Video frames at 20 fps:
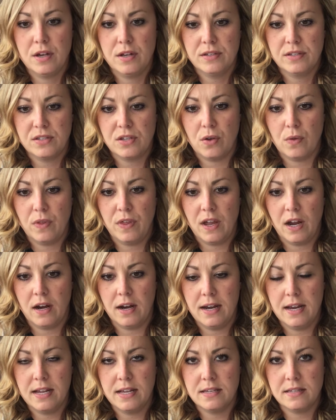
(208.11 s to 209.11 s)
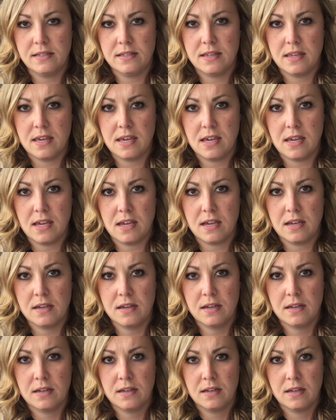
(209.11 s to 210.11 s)
So there is the
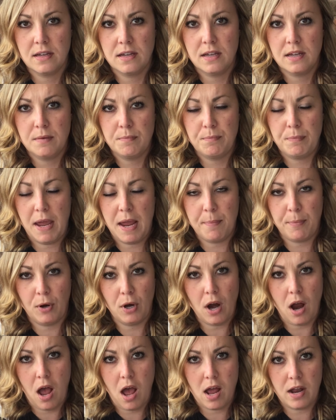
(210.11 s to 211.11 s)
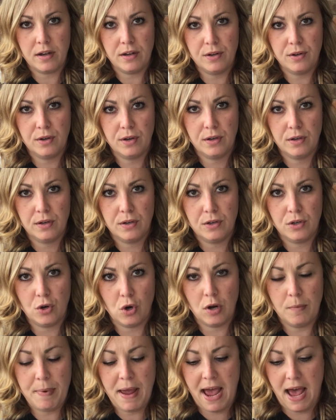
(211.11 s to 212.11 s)
paper on
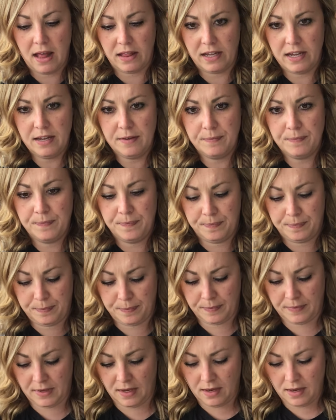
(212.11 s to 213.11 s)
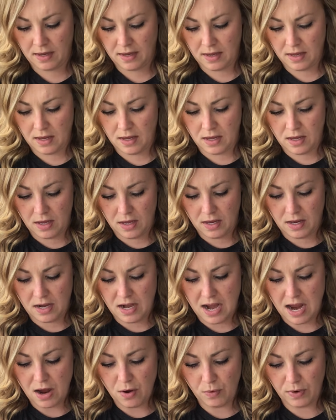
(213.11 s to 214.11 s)
your palette.
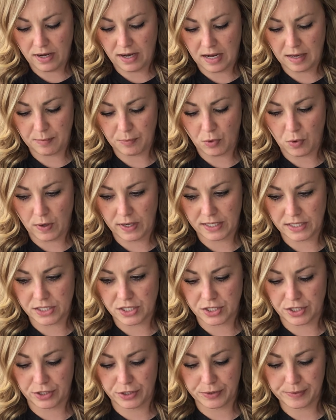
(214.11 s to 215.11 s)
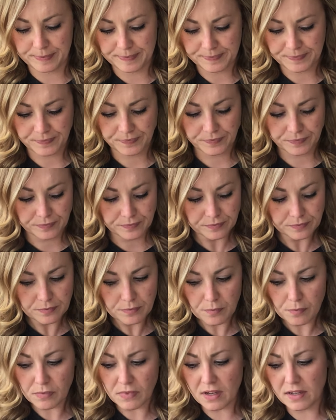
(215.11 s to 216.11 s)
Now what I am going to do
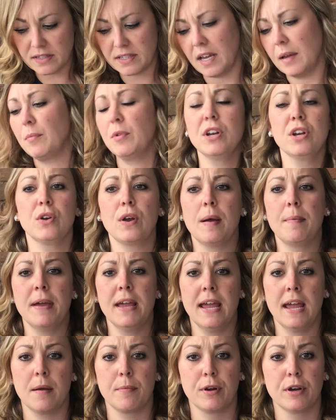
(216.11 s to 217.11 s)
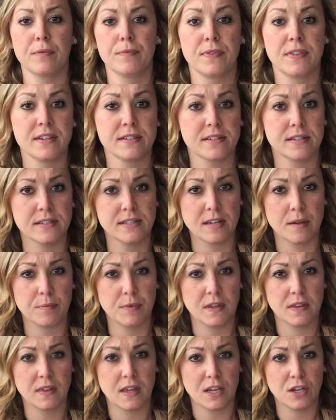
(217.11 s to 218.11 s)
is I'm gonna grab a hammer. This is
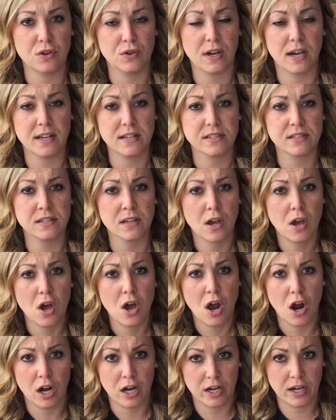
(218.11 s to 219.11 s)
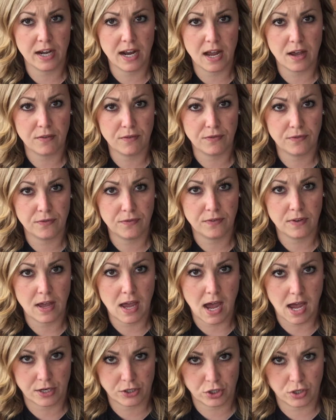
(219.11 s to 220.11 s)
something that you guys are gonna have
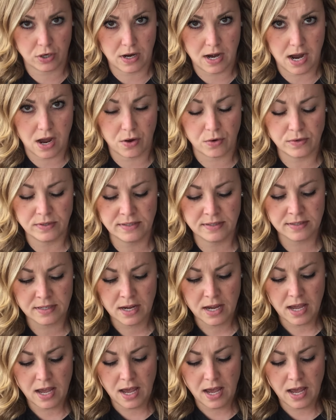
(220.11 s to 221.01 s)
at your house.